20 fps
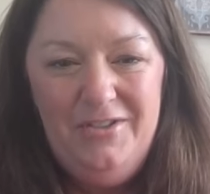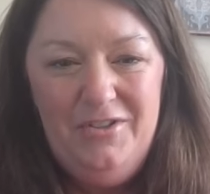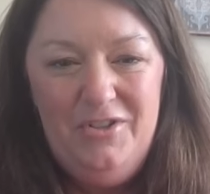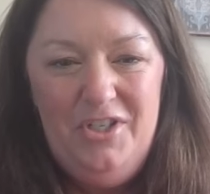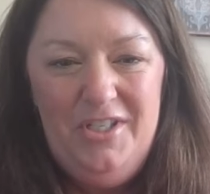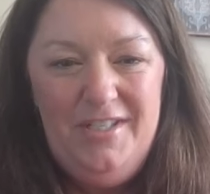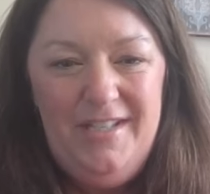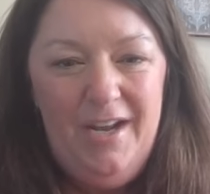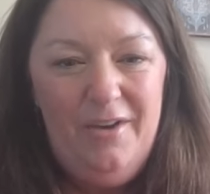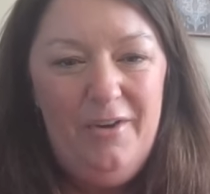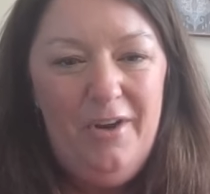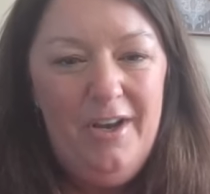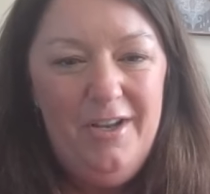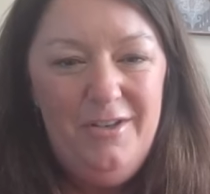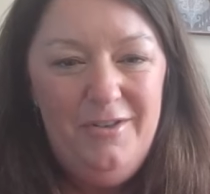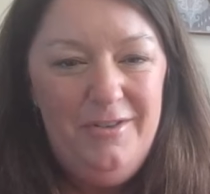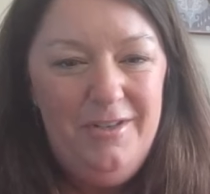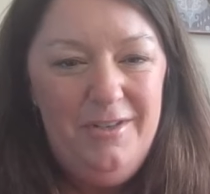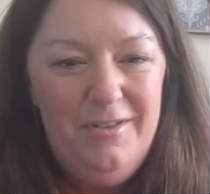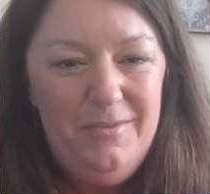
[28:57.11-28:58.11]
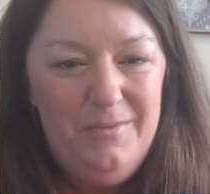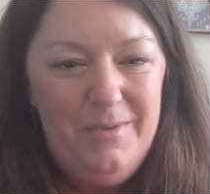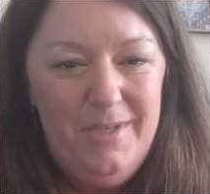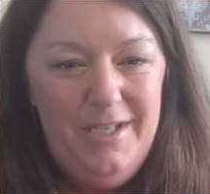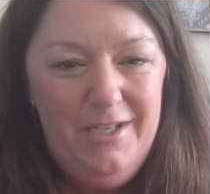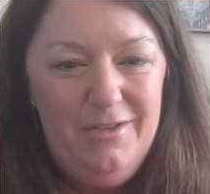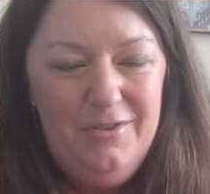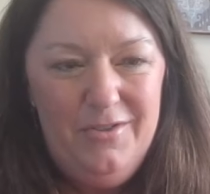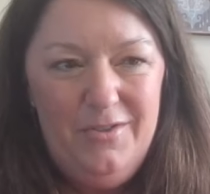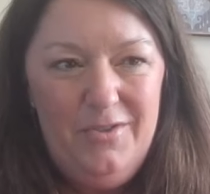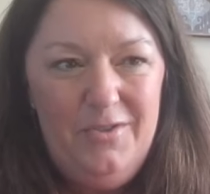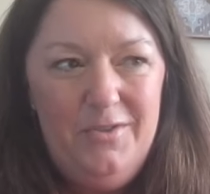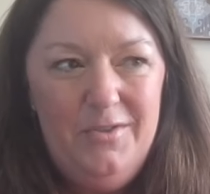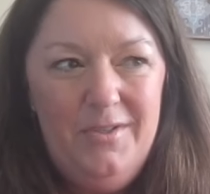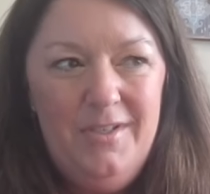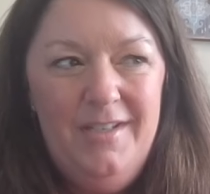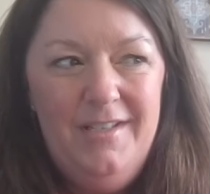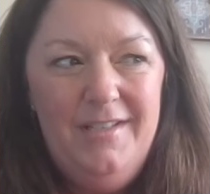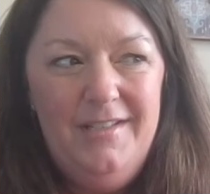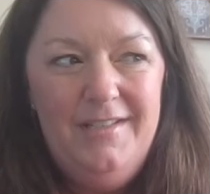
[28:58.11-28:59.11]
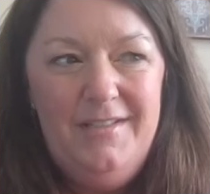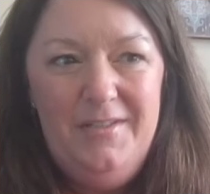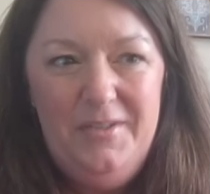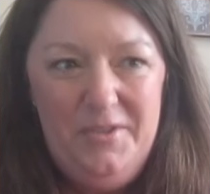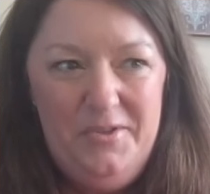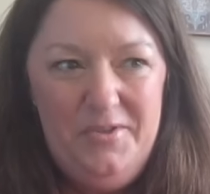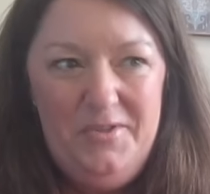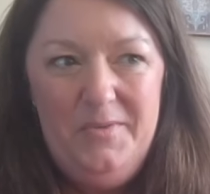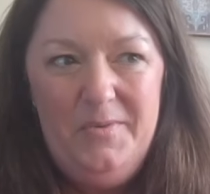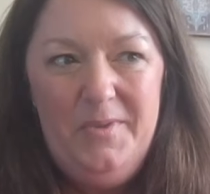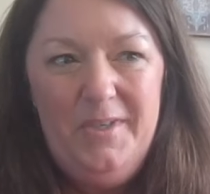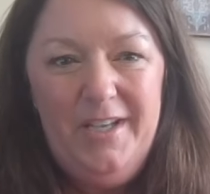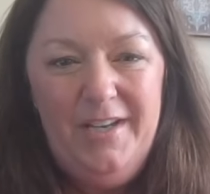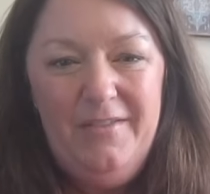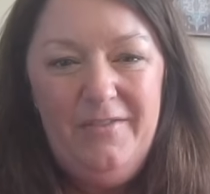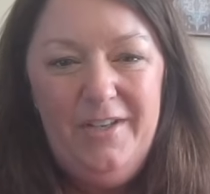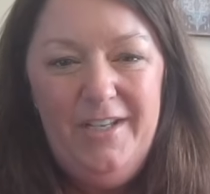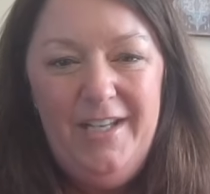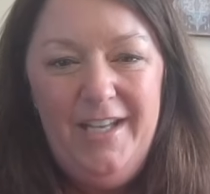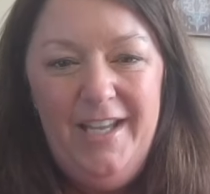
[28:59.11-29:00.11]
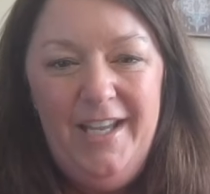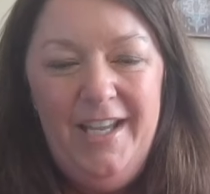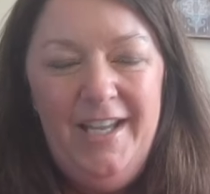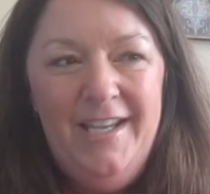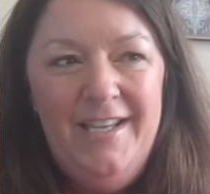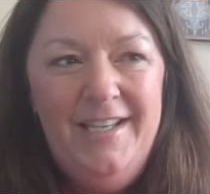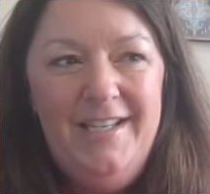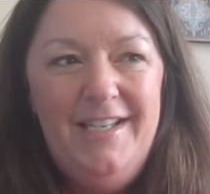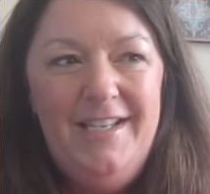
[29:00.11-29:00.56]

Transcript: So she's now 103 years old, still goes to work every day.